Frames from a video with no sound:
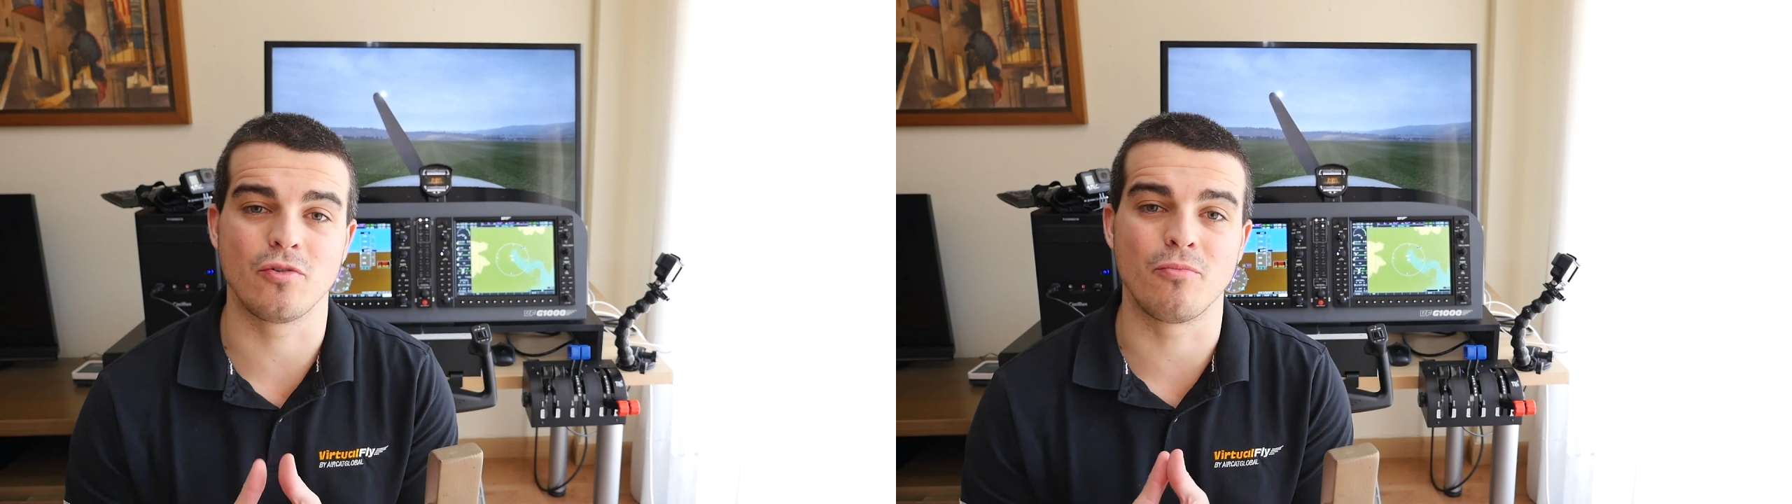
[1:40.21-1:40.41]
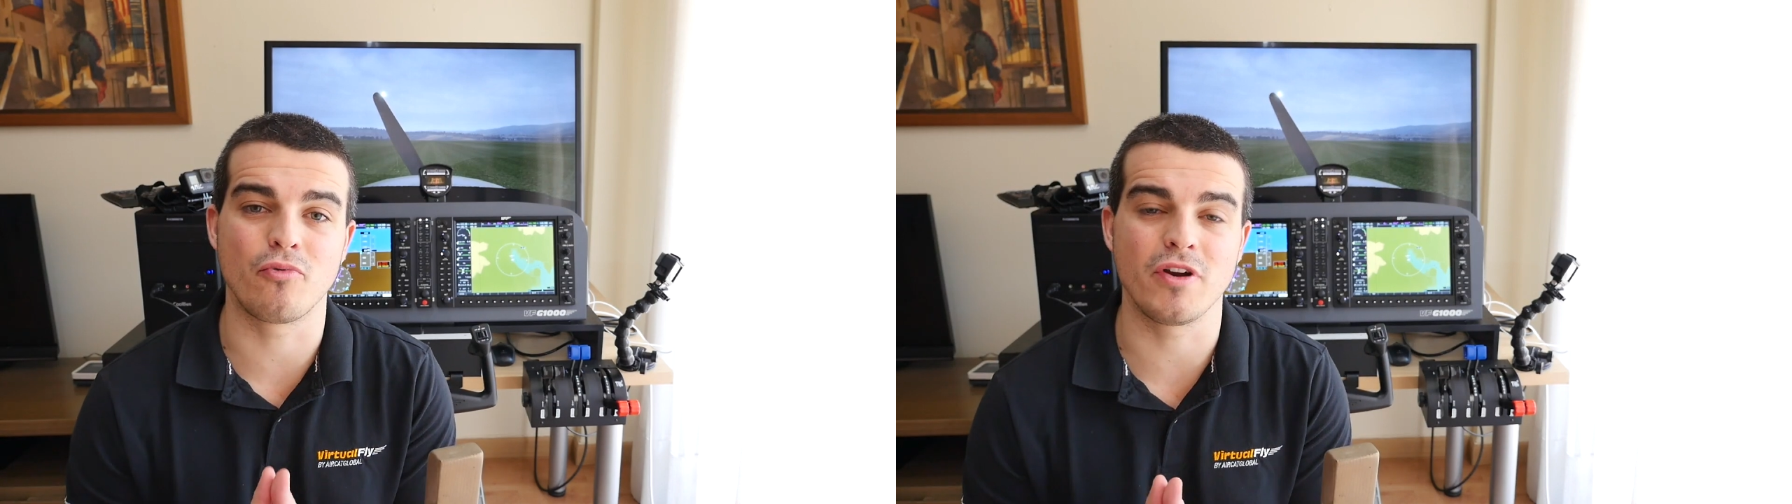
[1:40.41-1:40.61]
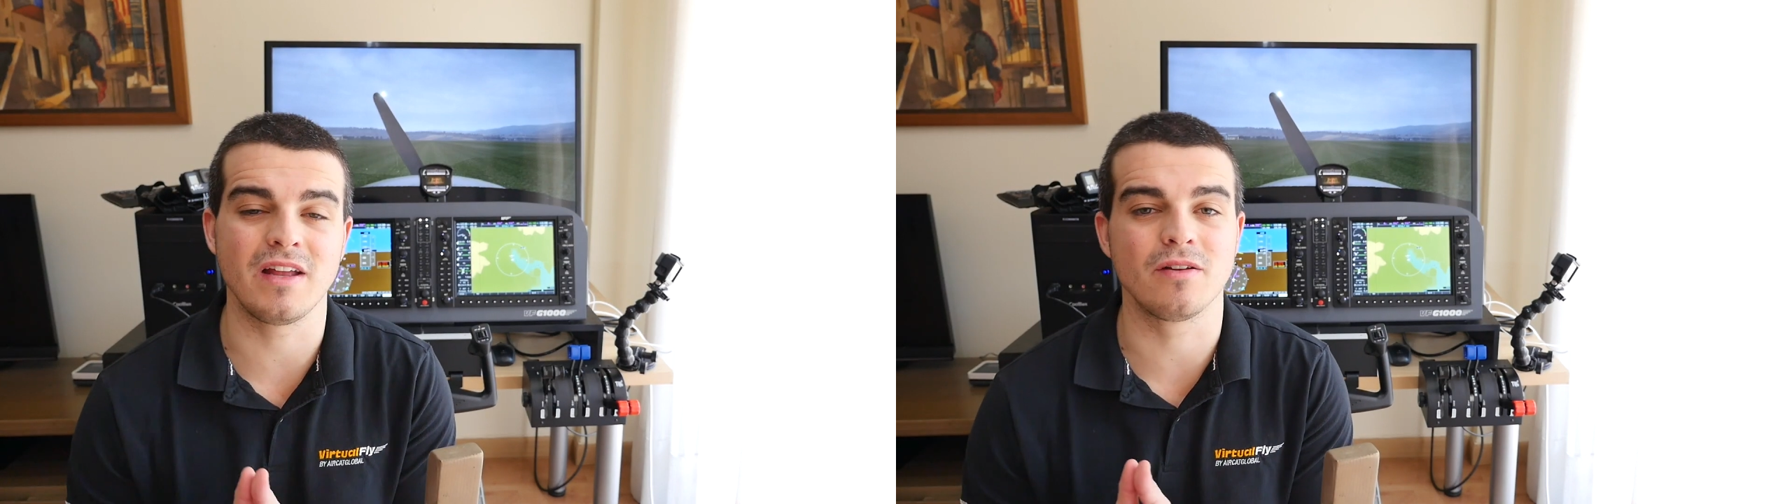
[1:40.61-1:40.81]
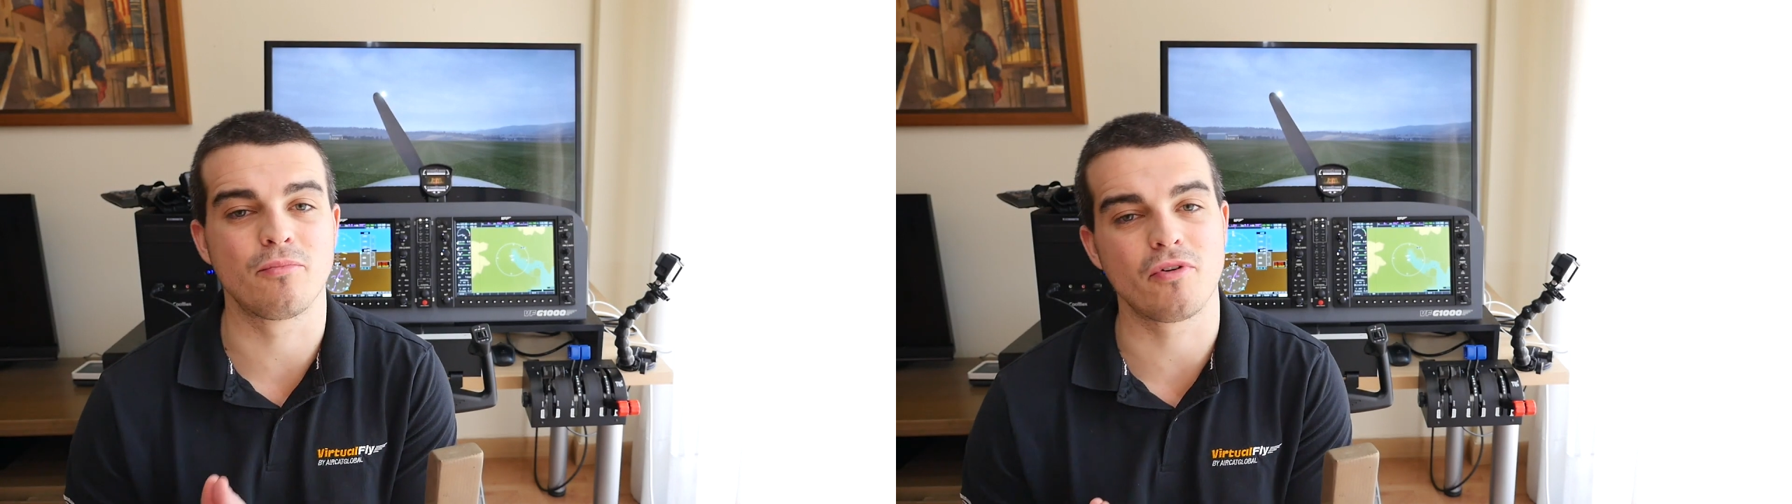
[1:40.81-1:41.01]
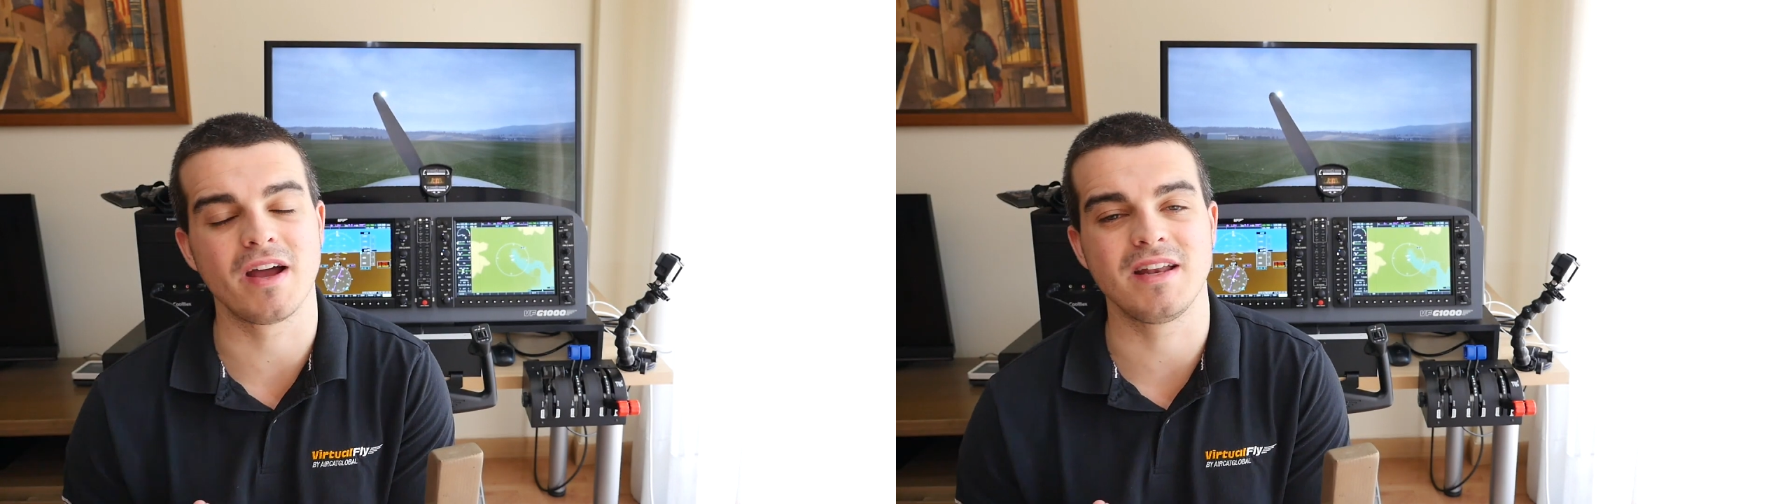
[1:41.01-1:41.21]
to bring the
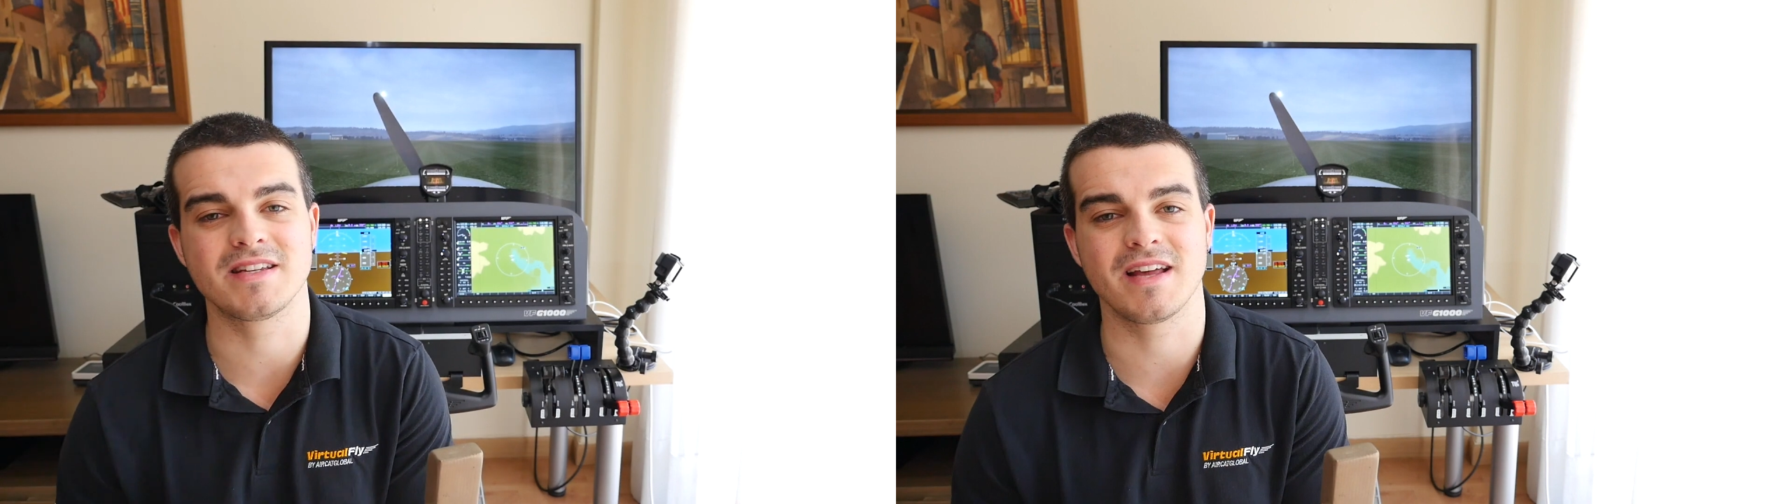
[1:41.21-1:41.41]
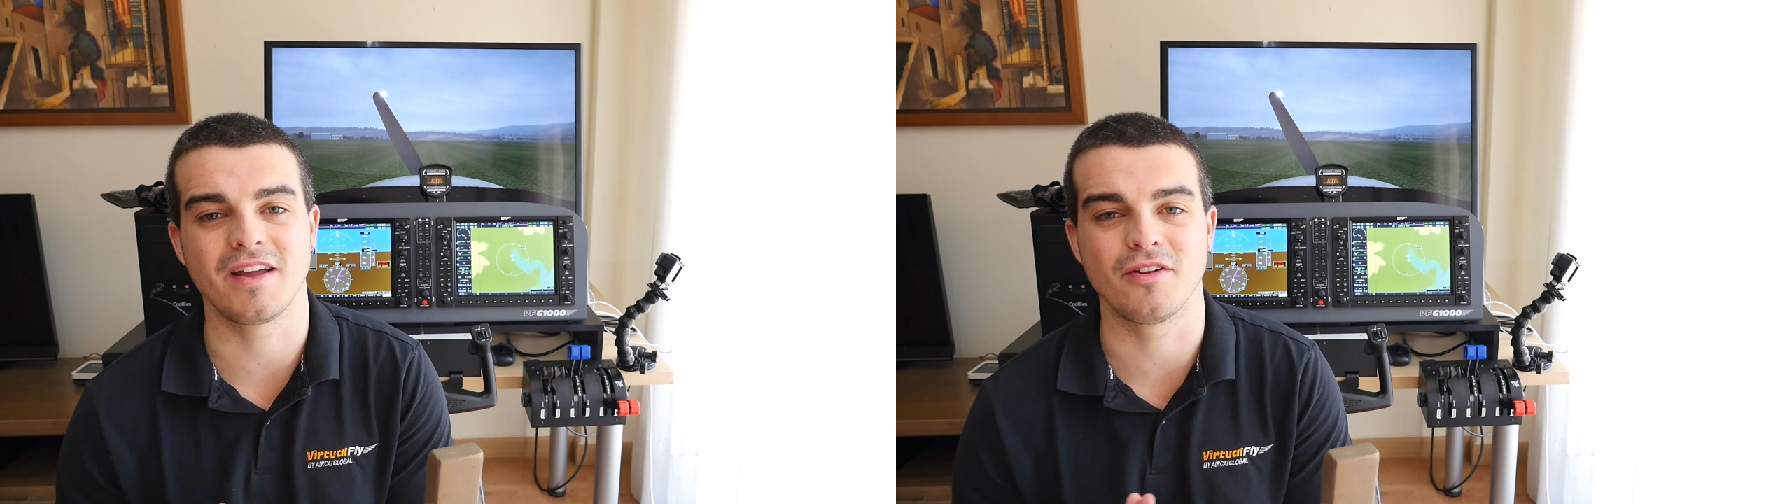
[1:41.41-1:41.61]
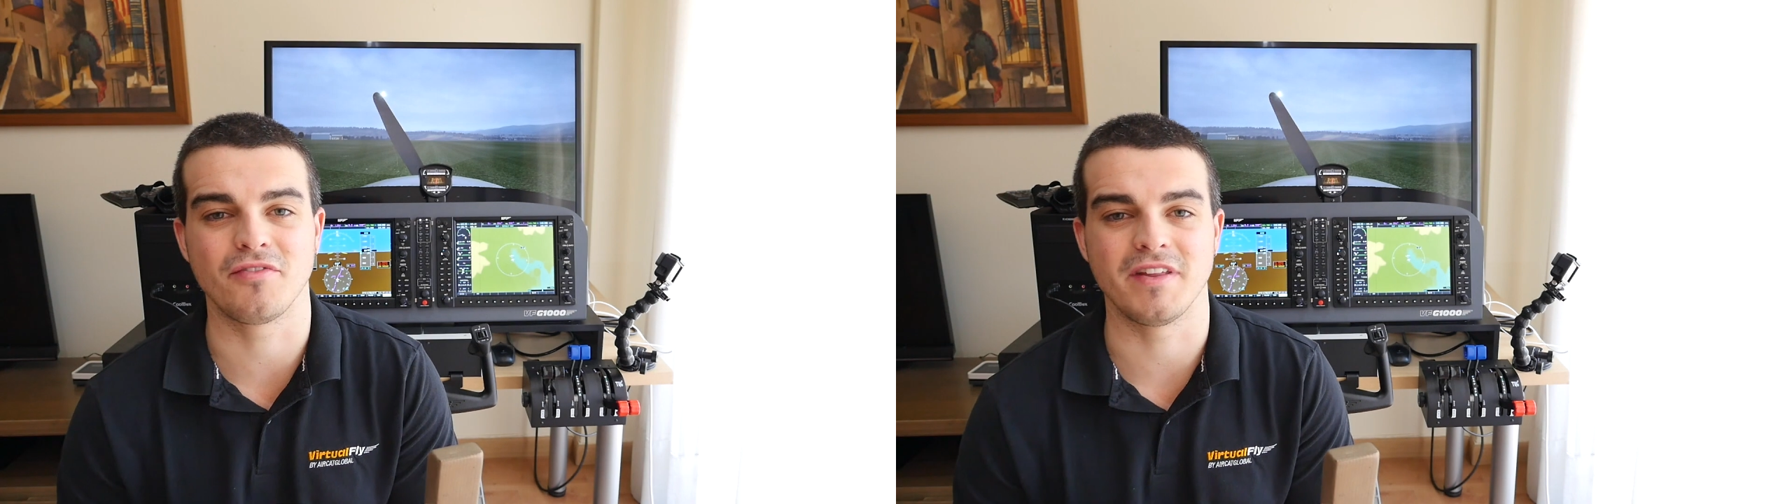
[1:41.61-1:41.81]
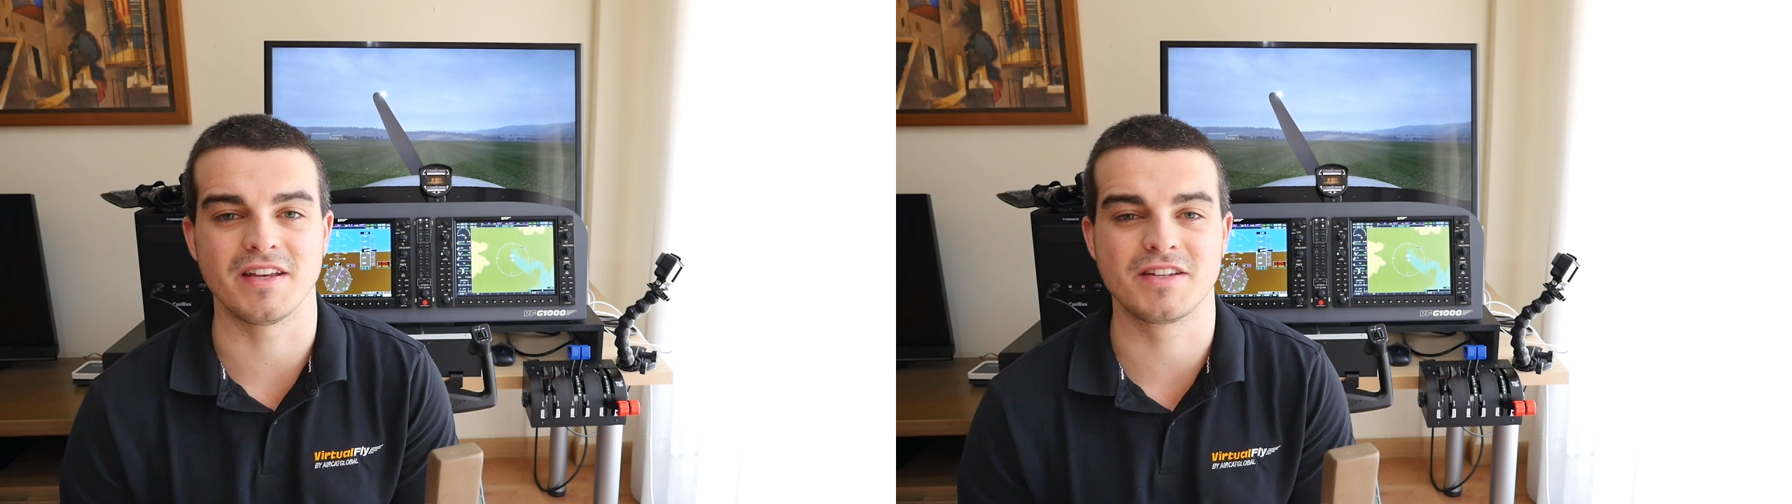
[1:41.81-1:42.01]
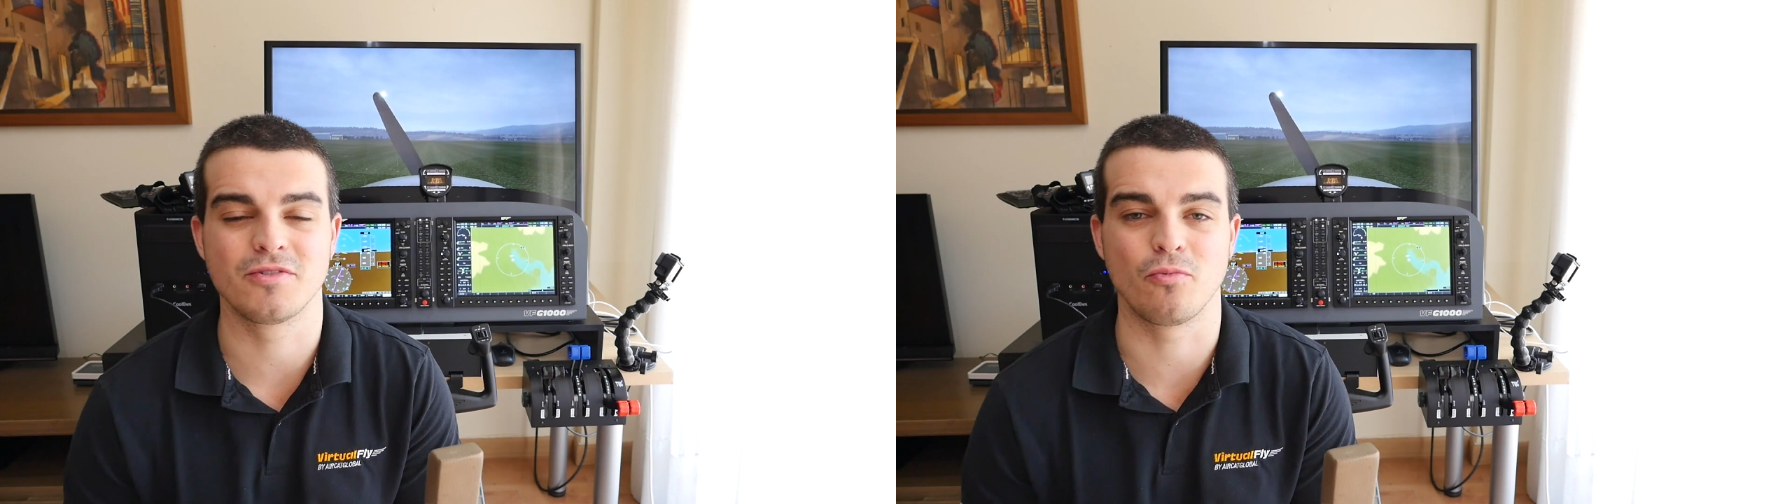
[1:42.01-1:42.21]
bright side of
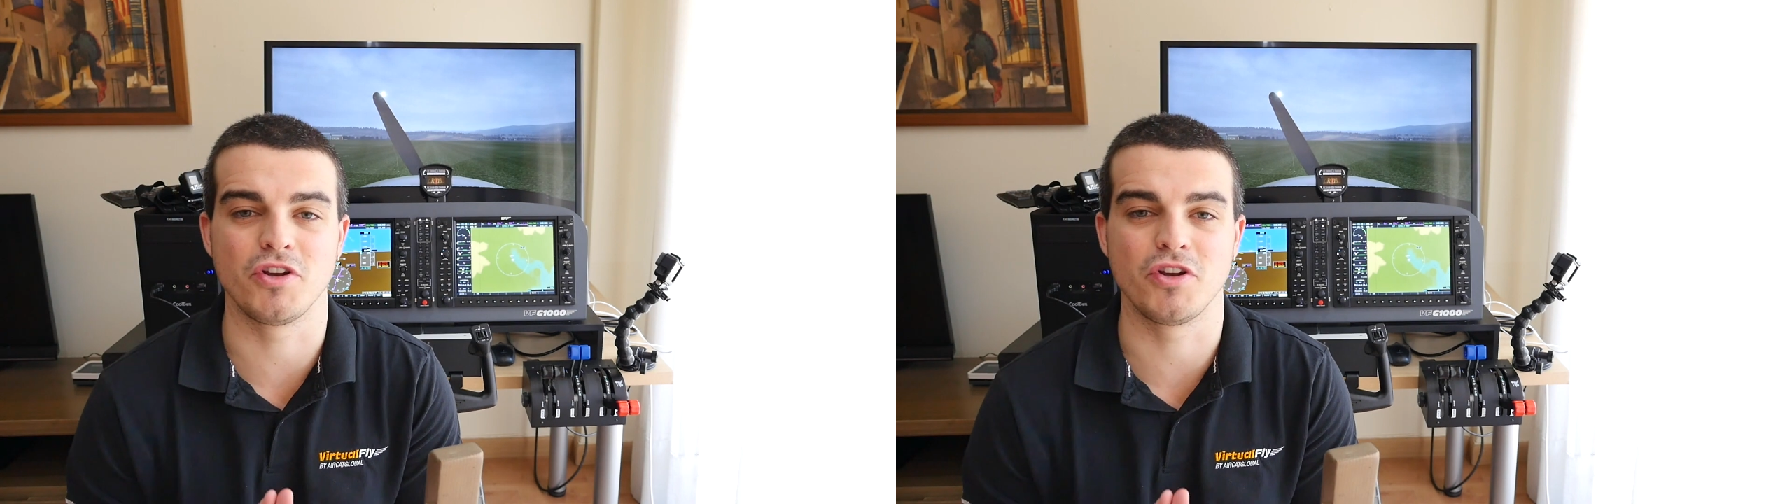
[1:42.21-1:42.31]
this,